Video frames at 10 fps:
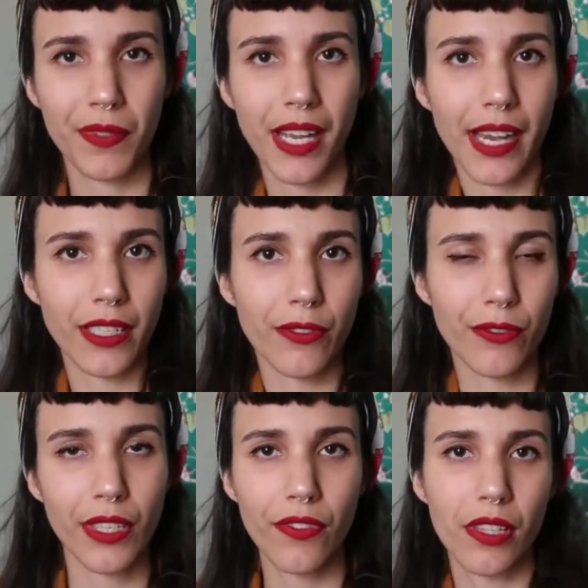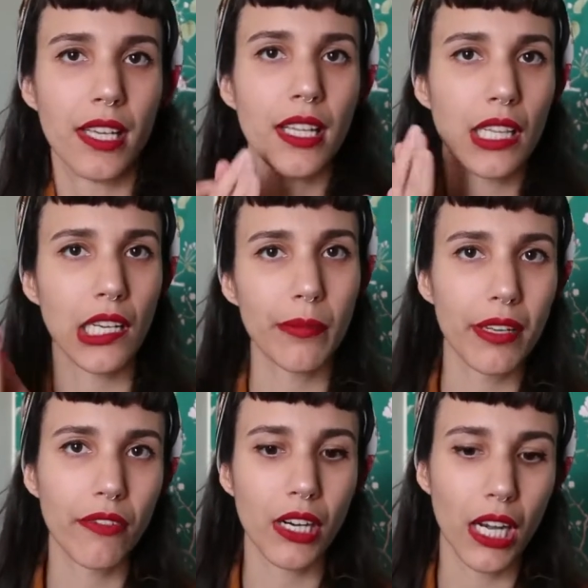kind of give you like a little
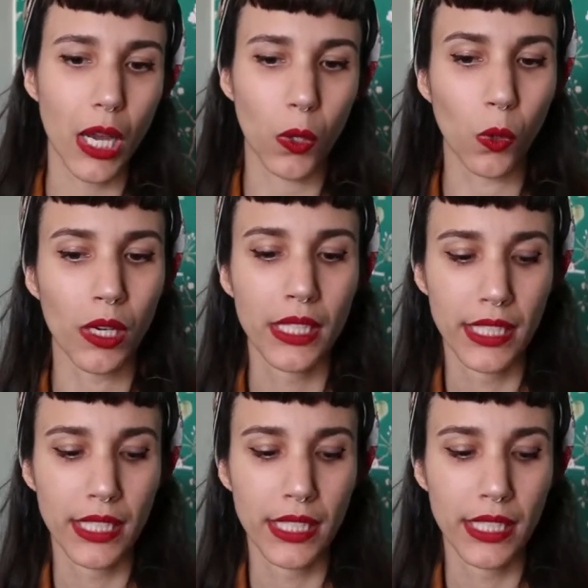bit of a glow.